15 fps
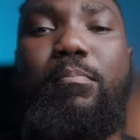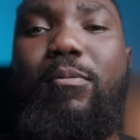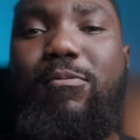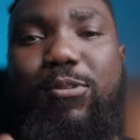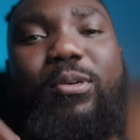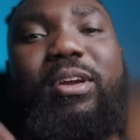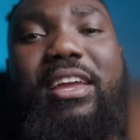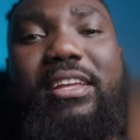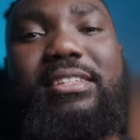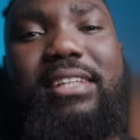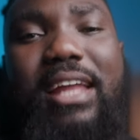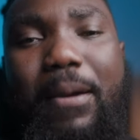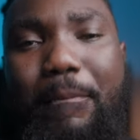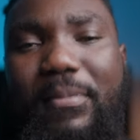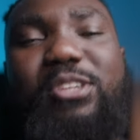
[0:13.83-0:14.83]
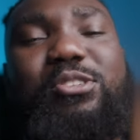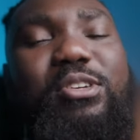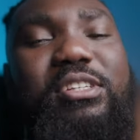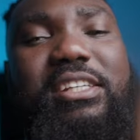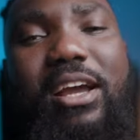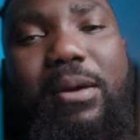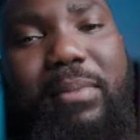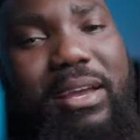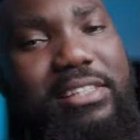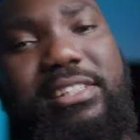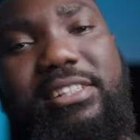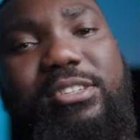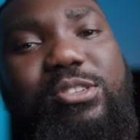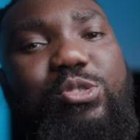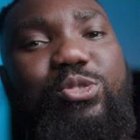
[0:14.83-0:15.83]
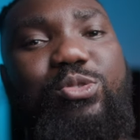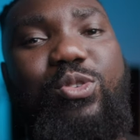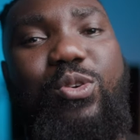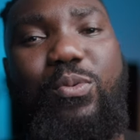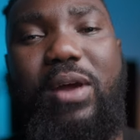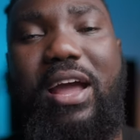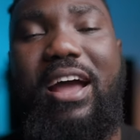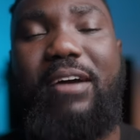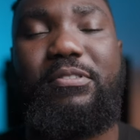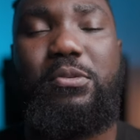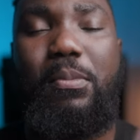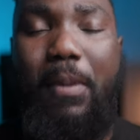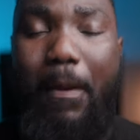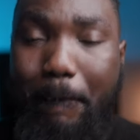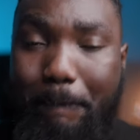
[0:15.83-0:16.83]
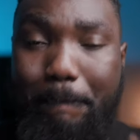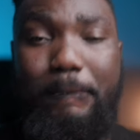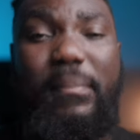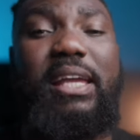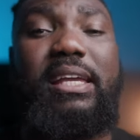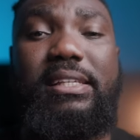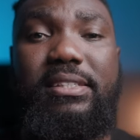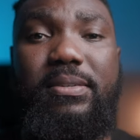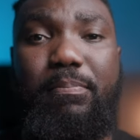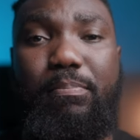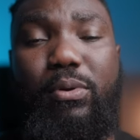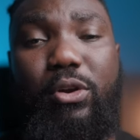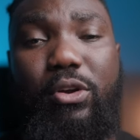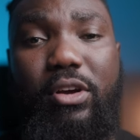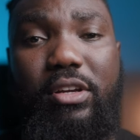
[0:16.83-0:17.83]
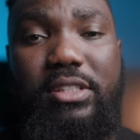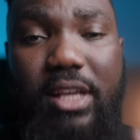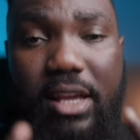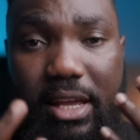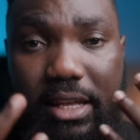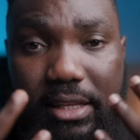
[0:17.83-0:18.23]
Before we get into that, make sure you check out my digital store where I have some amazing products,